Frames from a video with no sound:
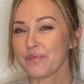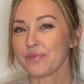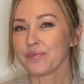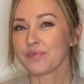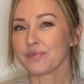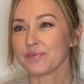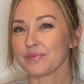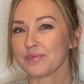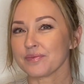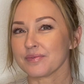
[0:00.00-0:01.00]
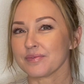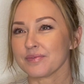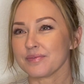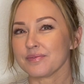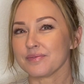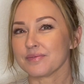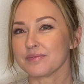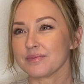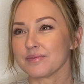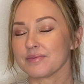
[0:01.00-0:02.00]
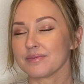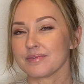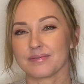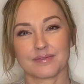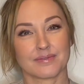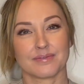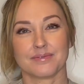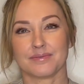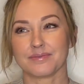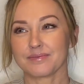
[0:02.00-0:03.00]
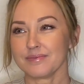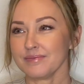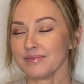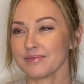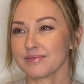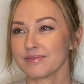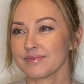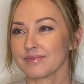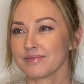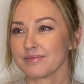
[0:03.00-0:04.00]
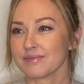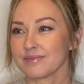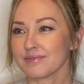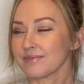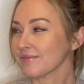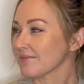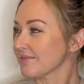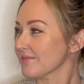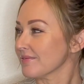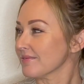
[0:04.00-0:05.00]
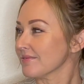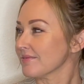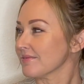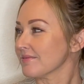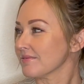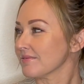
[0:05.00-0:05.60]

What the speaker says: (silent)